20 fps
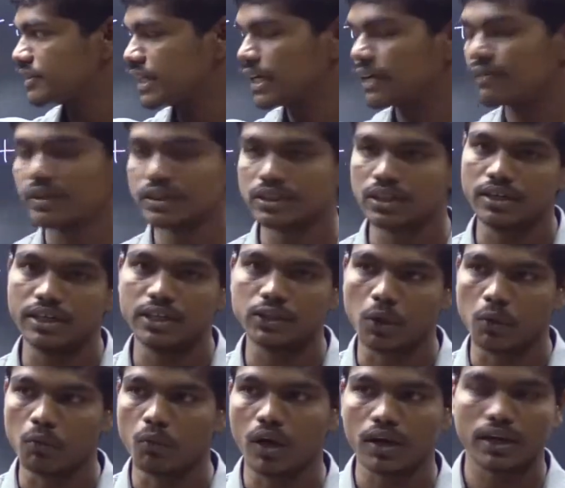equation is
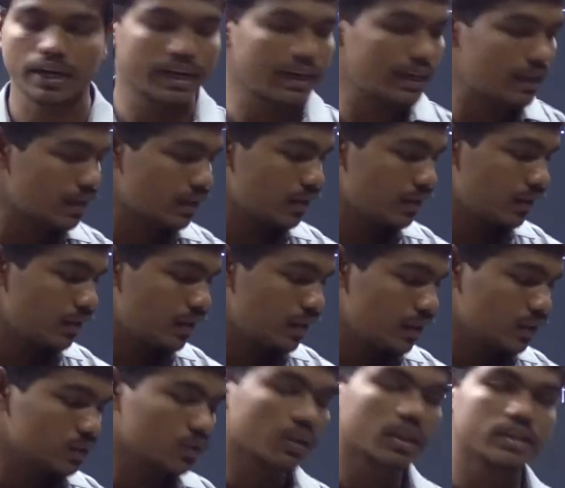of what kind?
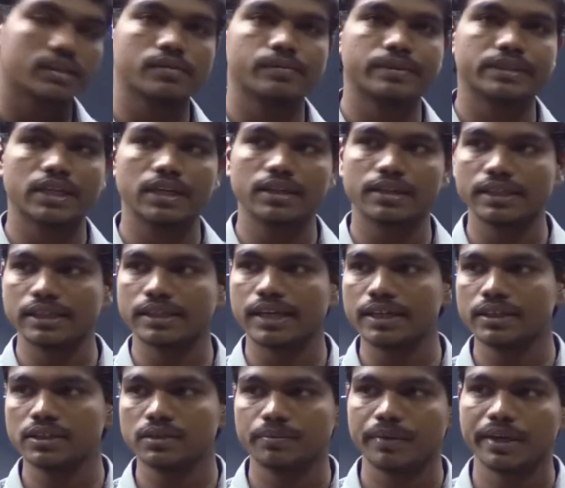So there are basically three
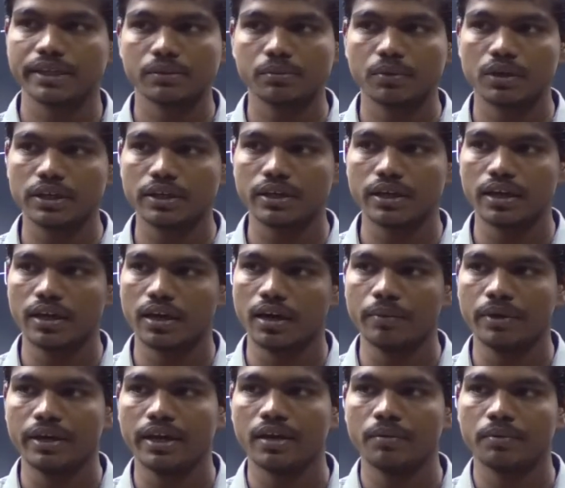kinds: parabolic, I
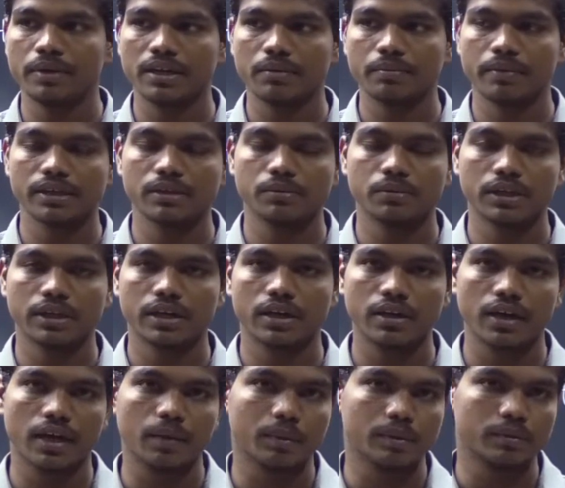mean elliptic, parabolic,
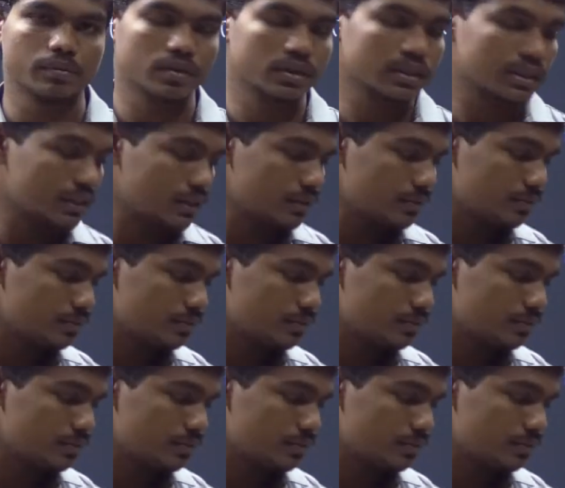and hyperbolic.